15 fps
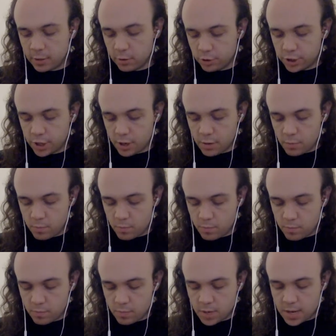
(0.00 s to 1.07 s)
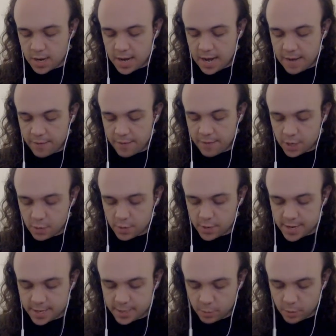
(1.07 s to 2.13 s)
also, if I don't
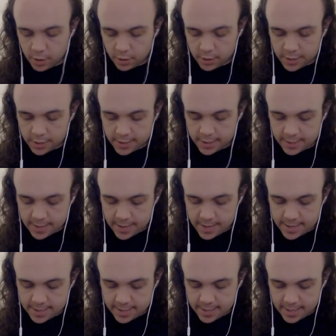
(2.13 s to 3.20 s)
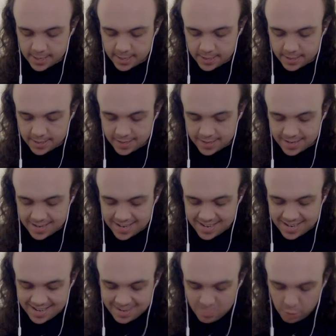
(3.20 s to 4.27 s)
need to work on the inside, then I
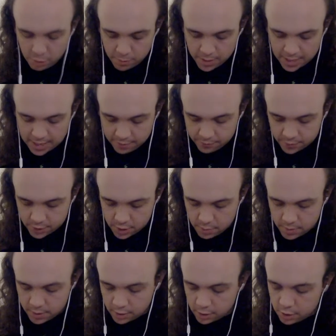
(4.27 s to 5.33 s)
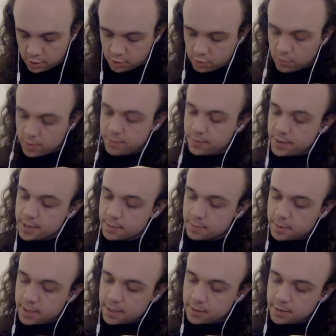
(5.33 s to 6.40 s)
won't have to. And good grief, these are
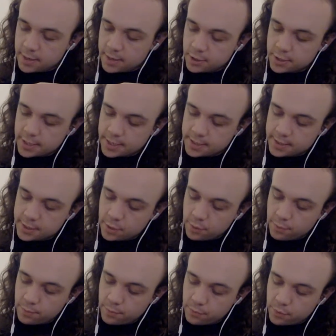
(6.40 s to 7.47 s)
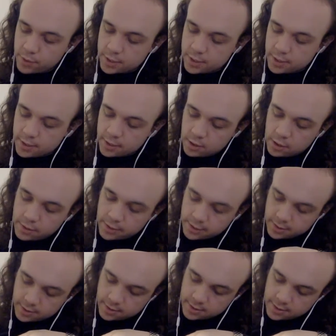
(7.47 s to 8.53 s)
big. Okay, I should have taken this off before I started gluing.
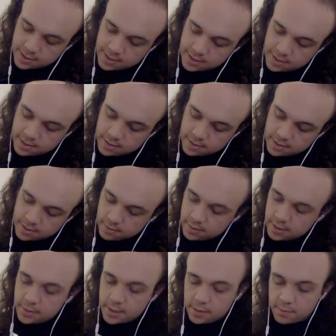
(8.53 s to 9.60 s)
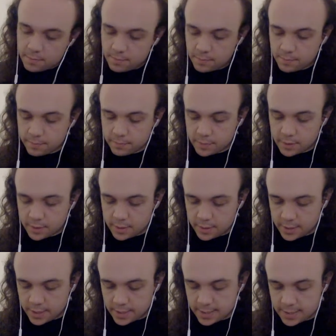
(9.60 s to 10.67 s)
There we go.
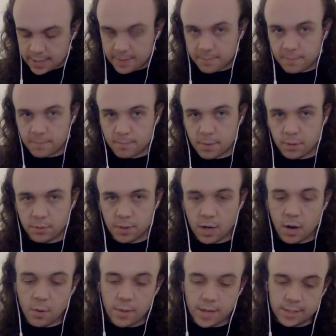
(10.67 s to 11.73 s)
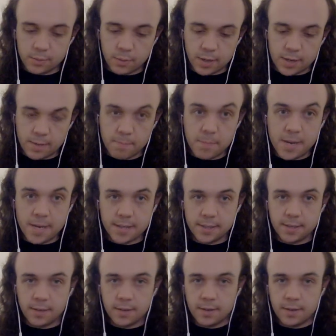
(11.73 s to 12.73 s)
That gets that most. Oh, that's why I missed.